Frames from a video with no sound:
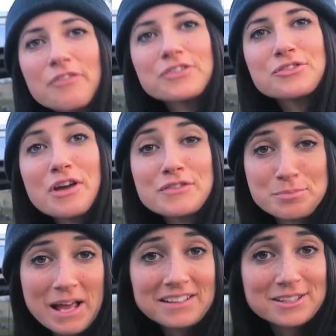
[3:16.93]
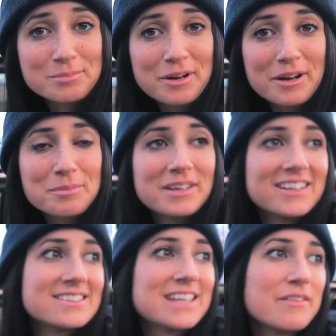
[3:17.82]
offered to drive us back to the park
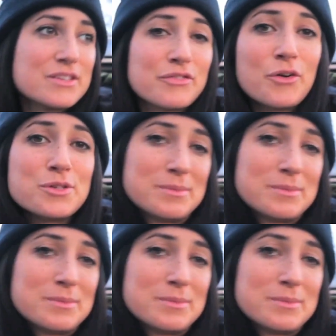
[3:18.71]
because Kevin's phone's